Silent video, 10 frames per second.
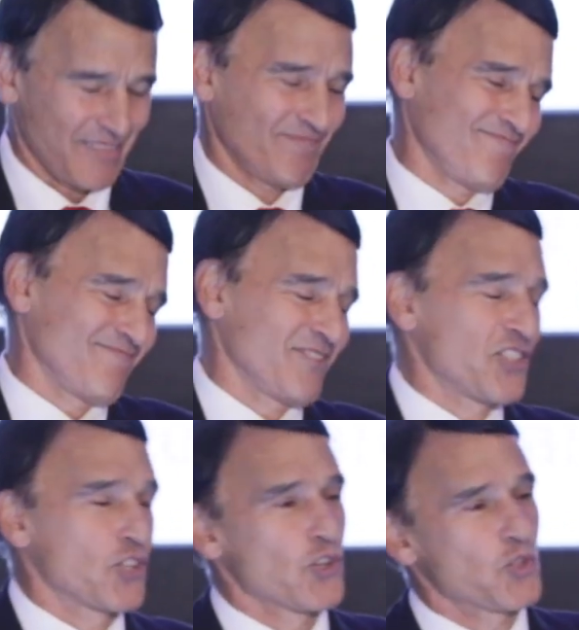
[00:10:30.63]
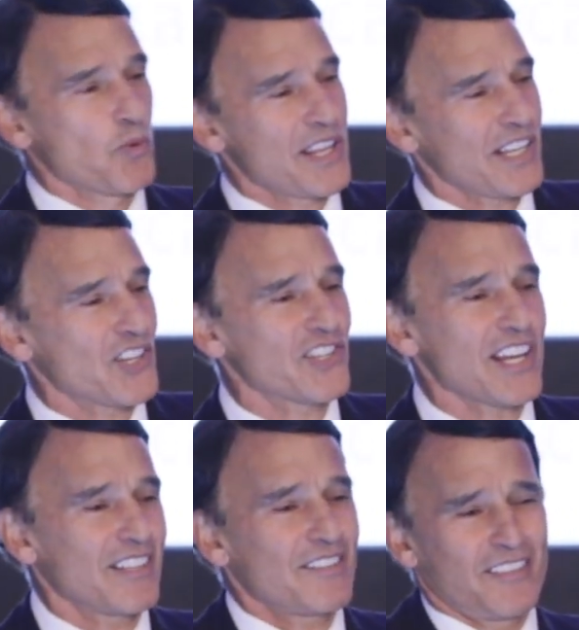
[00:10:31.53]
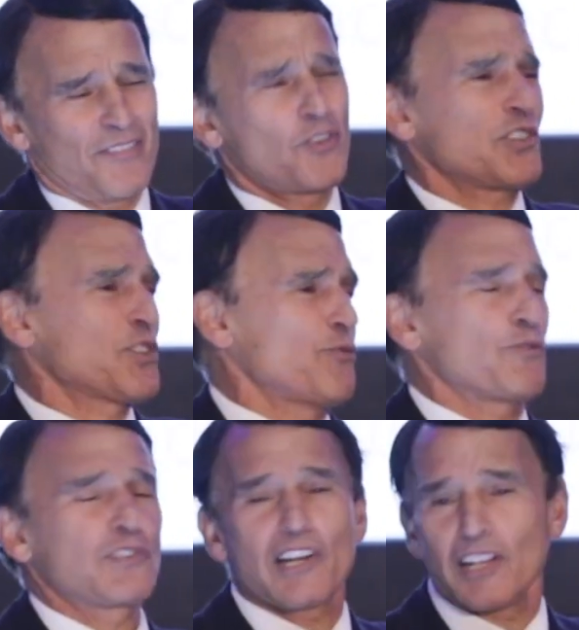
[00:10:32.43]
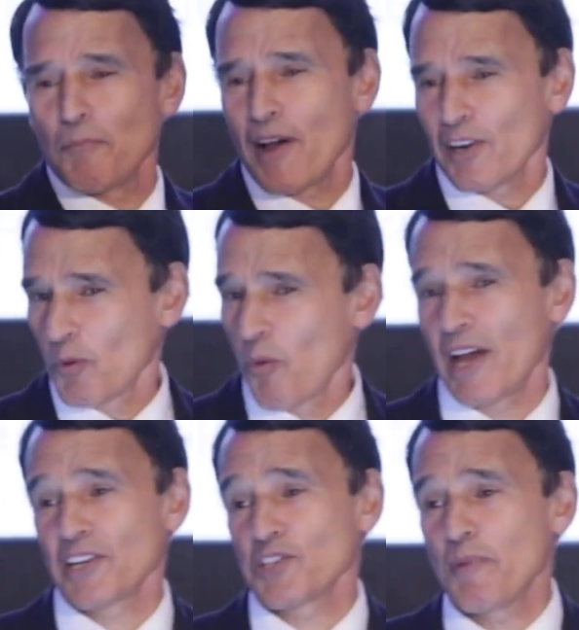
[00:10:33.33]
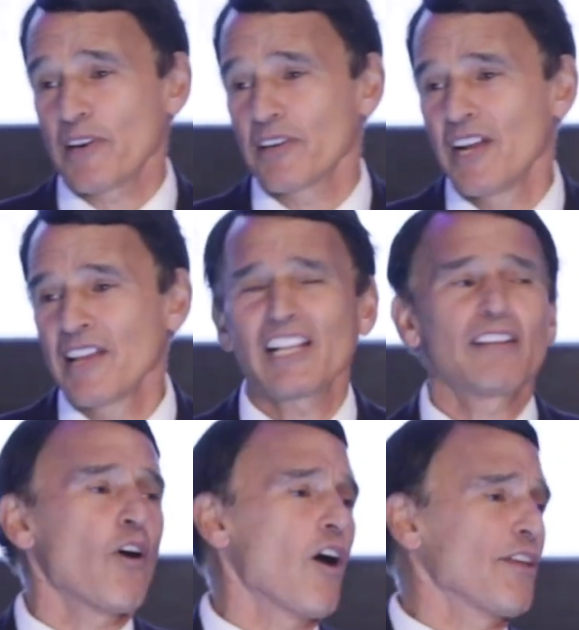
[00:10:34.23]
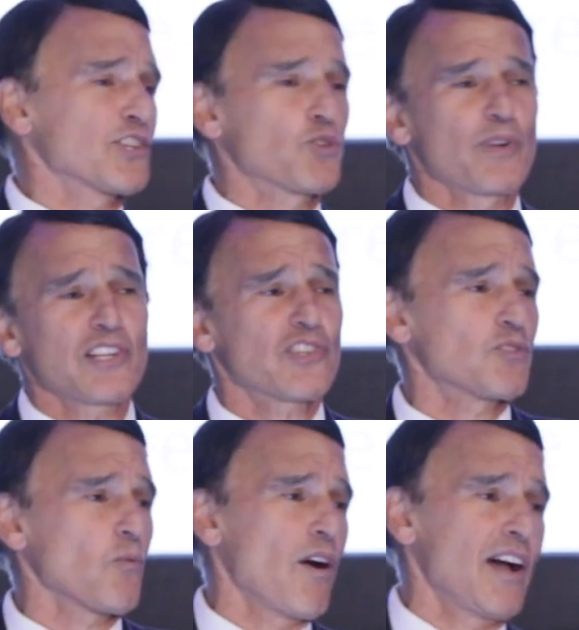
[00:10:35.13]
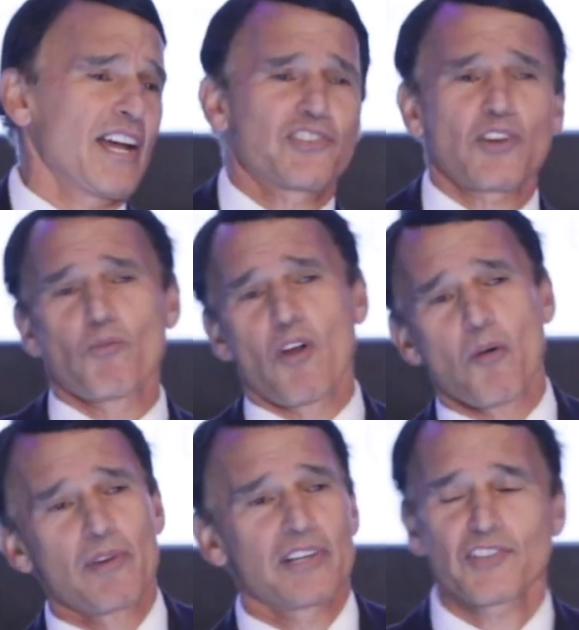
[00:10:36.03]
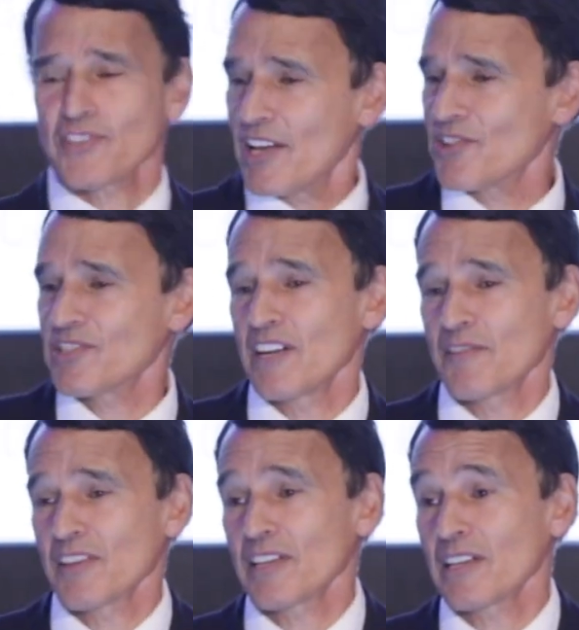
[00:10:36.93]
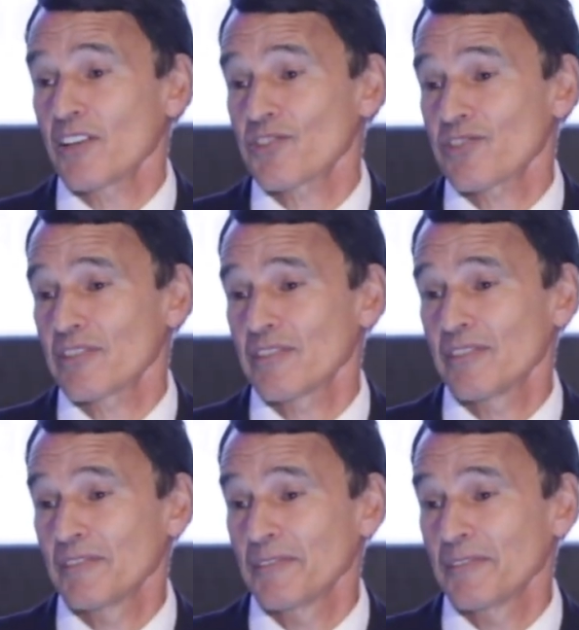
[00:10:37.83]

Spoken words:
Now, students, what are they going to say? Of course, the $50 bottle of wine is better. They'll have all these reasons why, its aroma and its taste and everything else.